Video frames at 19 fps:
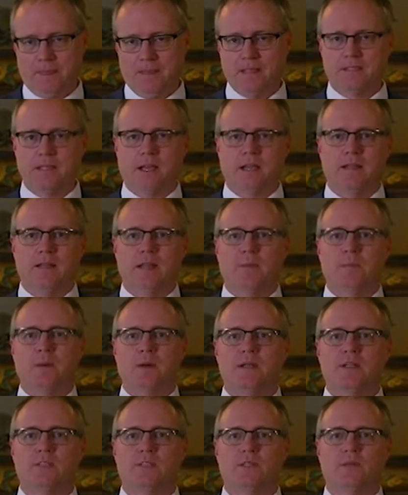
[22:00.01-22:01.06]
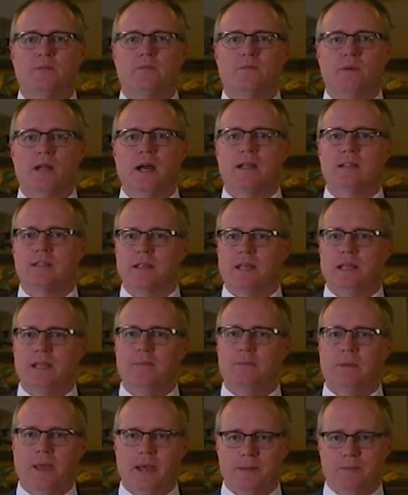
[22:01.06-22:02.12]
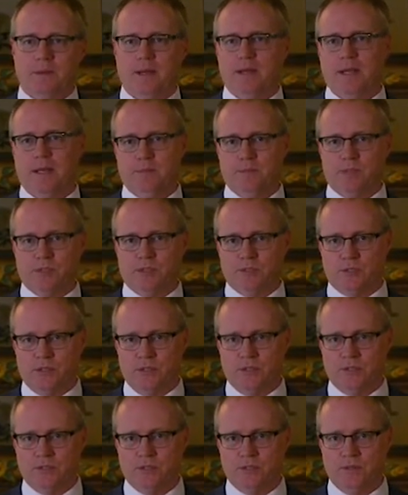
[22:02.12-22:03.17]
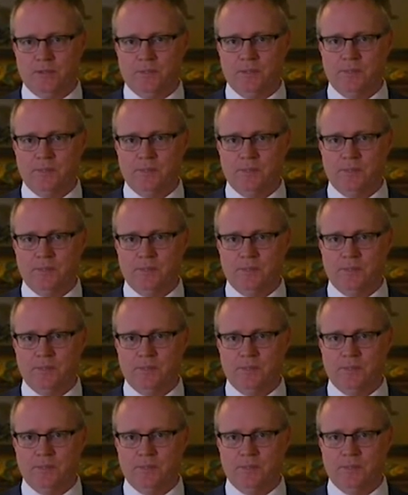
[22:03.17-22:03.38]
Second, they punished him for not singing man made hymns in church.